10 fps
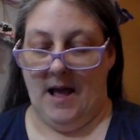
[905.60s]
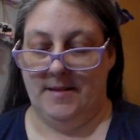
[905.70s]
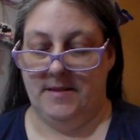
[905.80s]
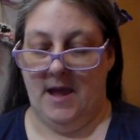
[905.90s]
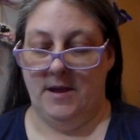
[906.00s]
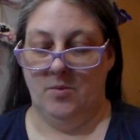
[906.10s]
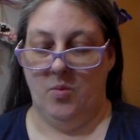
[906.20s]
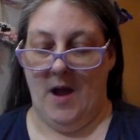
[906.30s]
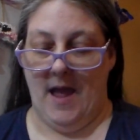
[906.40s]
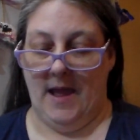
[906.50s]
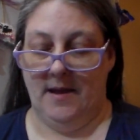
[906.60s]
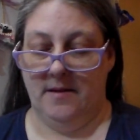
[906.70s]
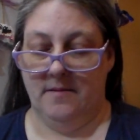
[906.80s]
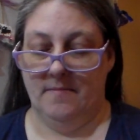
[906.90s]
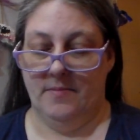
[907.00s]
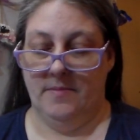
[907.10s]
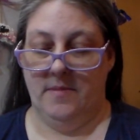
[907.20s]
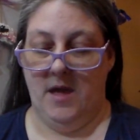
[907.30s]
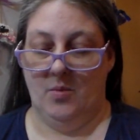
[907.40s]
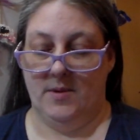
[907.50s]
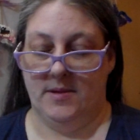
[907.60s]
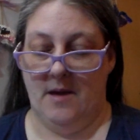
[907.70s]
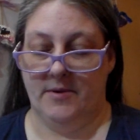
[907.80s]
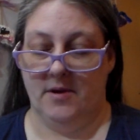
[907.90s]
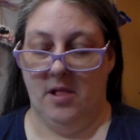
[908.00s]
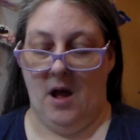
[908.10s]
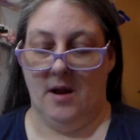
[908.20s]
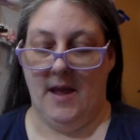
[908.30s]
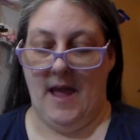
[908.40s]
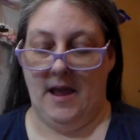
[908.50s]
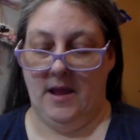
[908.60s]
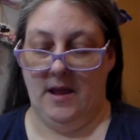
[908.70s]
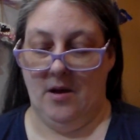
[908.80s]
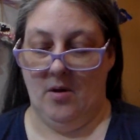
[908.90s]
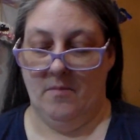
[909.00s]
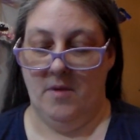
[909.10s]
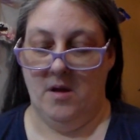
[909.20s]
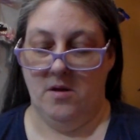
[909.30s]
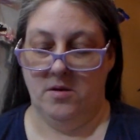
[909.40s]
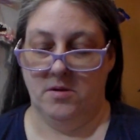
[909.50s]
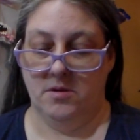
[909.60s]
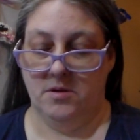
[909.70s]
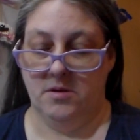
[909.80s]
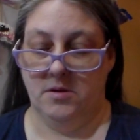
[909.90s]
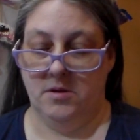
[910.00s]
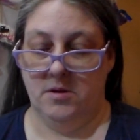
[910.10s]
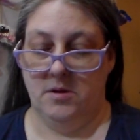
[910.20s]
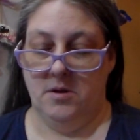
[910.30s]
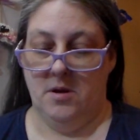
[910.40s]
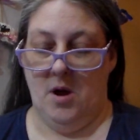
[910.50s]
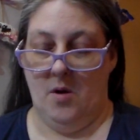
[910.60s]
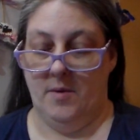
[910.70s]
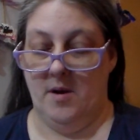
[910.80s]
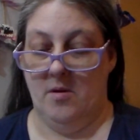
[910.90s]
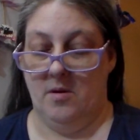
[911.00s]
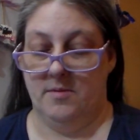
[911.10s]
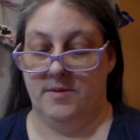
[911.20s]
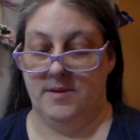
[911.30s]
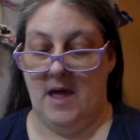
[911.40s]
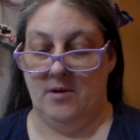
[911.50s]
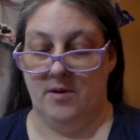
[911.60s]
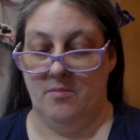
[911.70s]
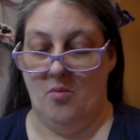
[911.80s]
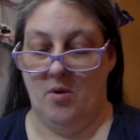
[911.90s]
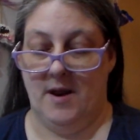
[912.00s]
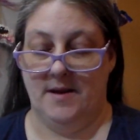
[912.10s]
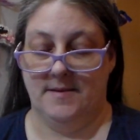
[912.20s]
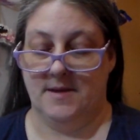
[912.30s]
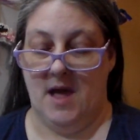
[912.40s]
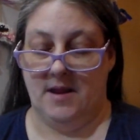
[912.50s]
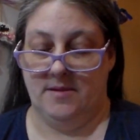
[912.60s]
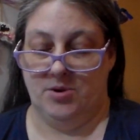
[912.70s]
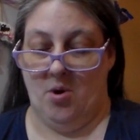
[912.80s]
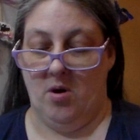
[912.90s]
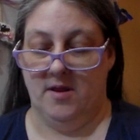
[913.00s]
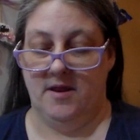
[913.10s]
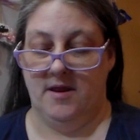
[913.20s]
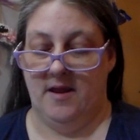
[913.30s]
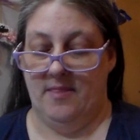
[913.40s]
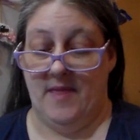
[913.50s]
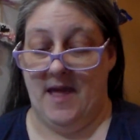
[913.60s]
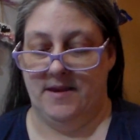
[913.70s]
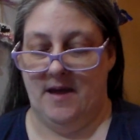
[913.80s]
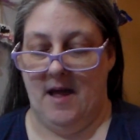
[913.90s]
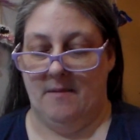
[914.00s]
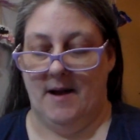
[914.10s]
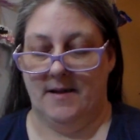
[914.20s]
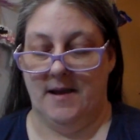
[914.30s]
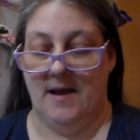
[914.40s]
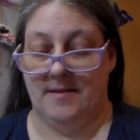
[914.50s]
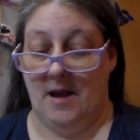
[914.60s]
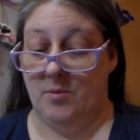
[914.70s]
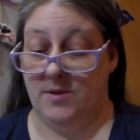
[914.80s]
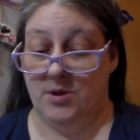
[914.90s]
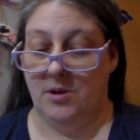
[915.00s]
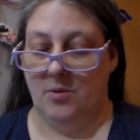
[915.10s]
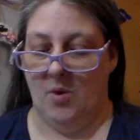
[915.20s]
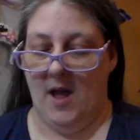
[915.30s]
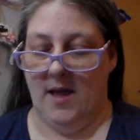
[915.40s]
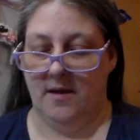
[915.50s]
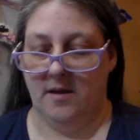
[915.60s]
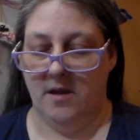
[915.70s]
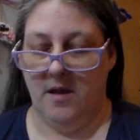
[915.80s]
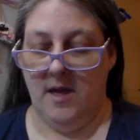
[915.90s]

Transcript: I stayed awake. It was 7 o'clock a.m. over here on Saturday morning. I just kind of started it at that time, I guess. I was still awake.